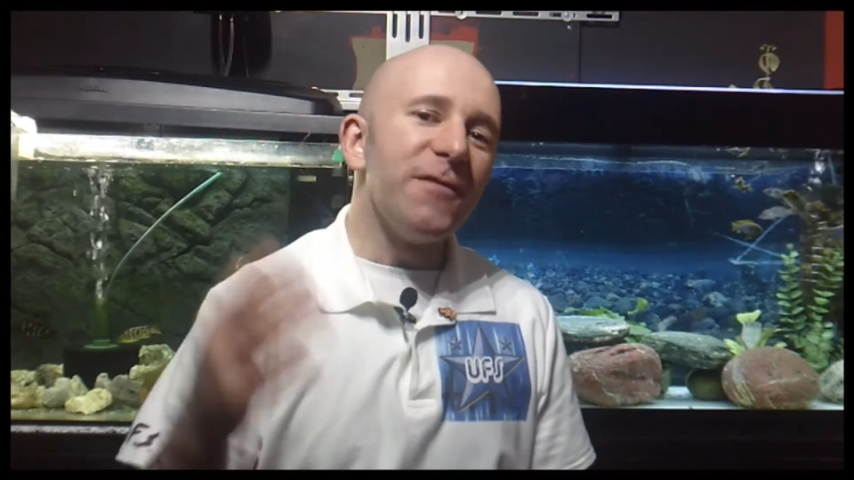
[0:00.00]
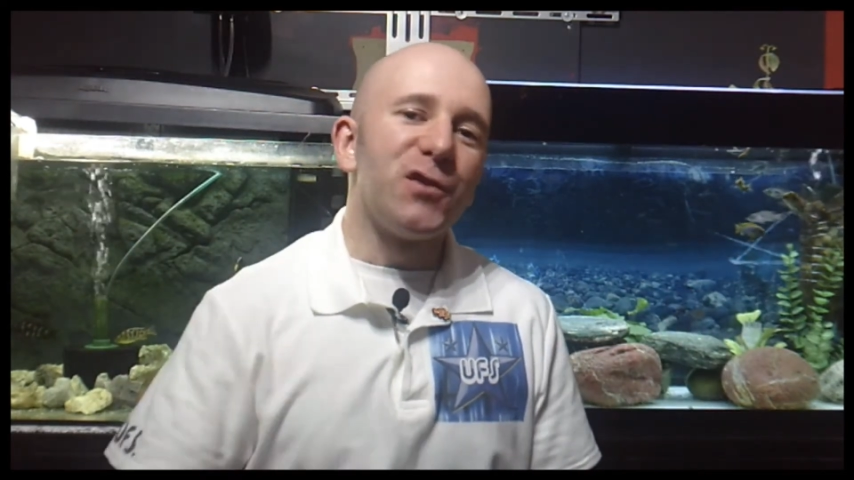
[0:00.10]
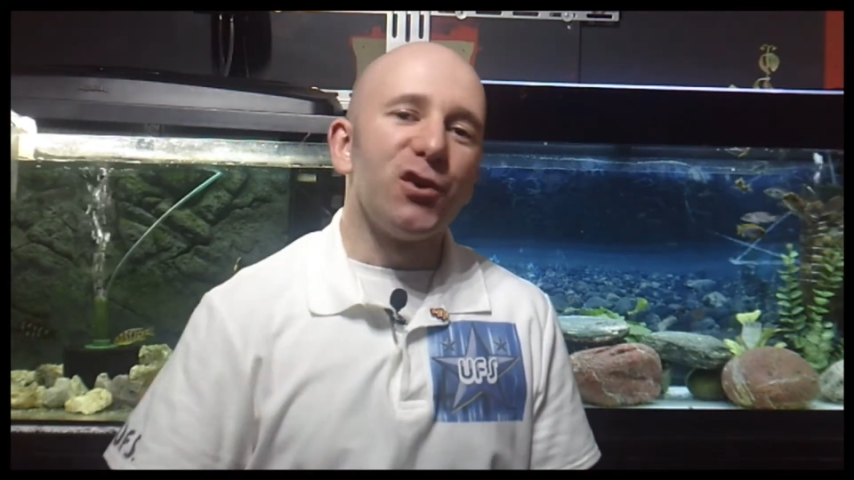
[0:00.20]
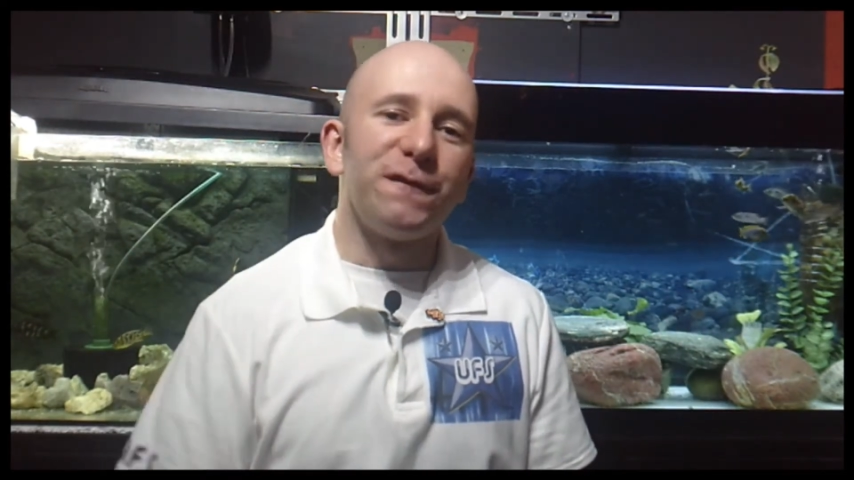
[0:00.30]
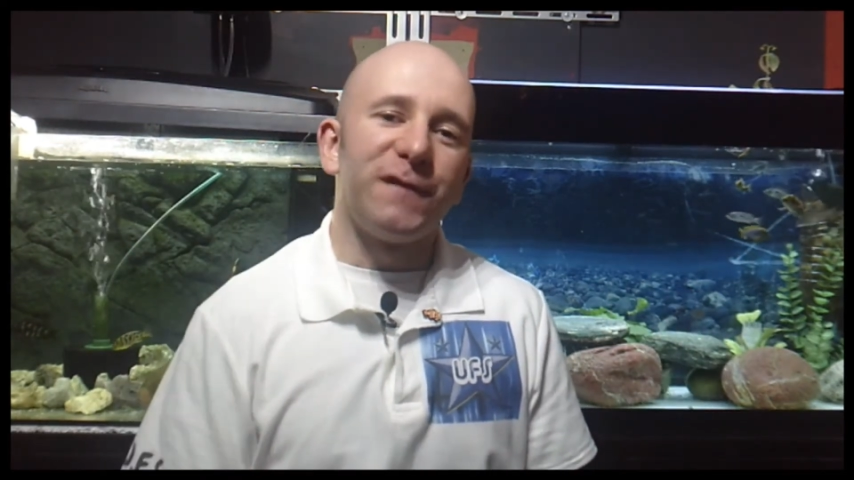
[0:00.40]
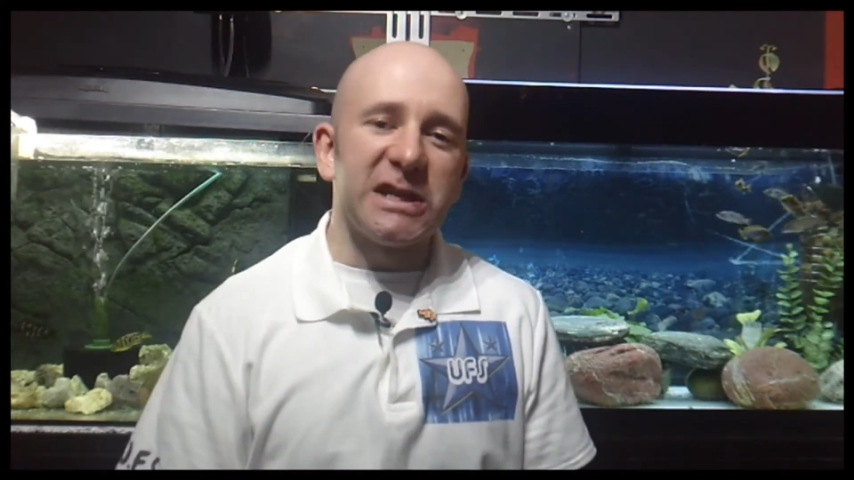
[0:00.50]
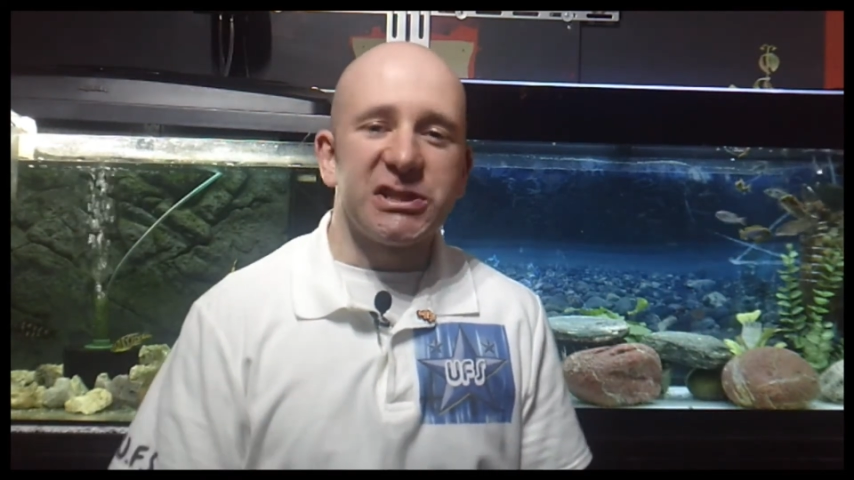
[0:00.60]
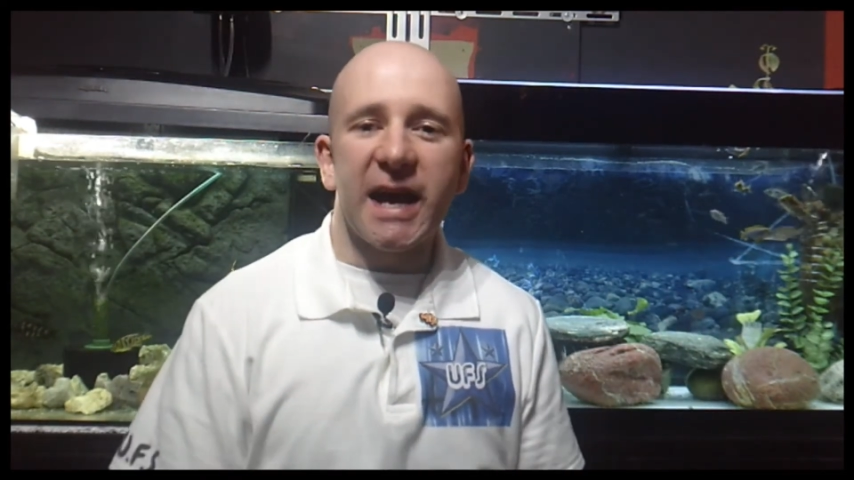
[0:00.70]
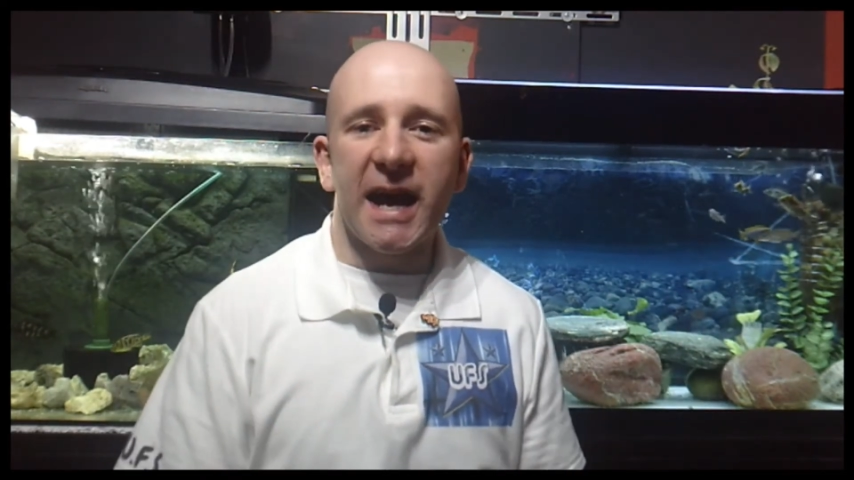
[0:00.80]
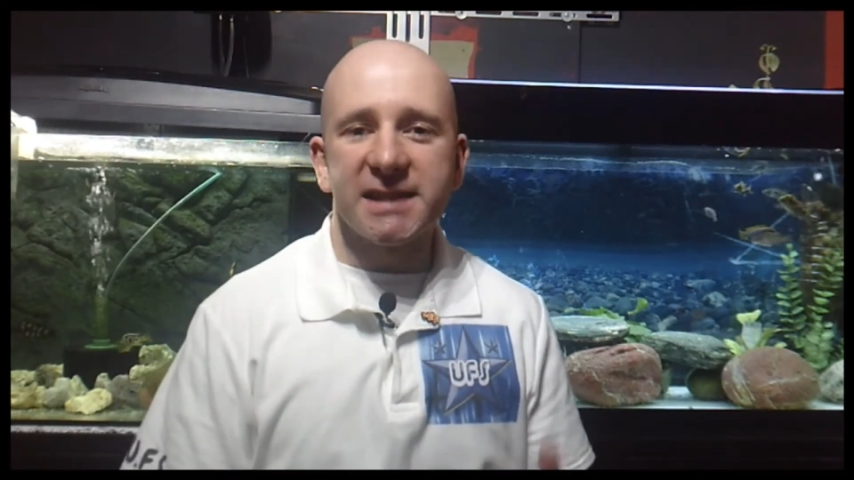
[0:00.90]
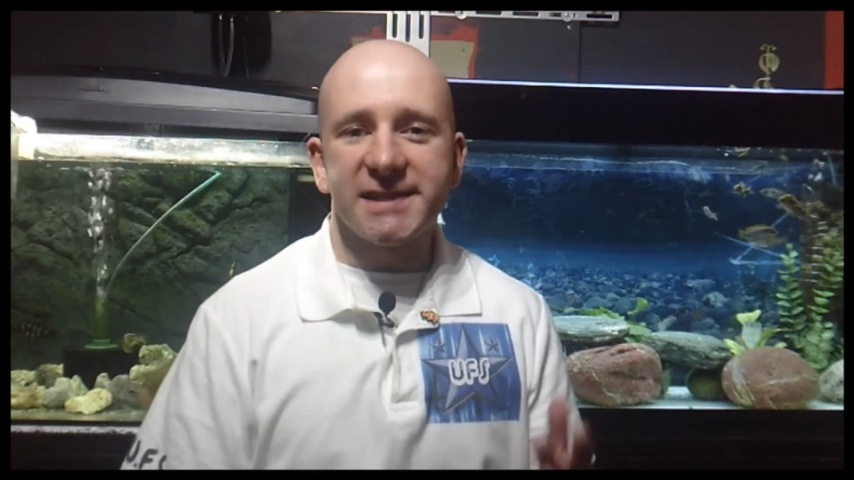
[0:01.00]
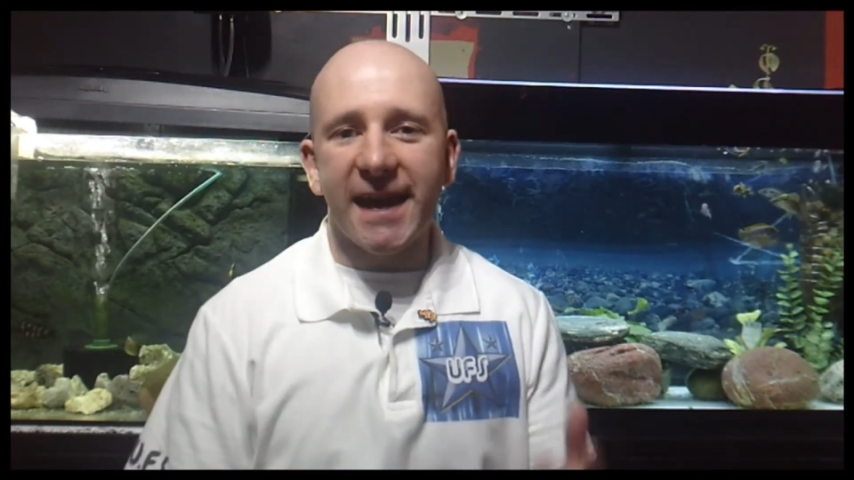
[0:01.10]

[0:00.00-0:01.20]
your fish has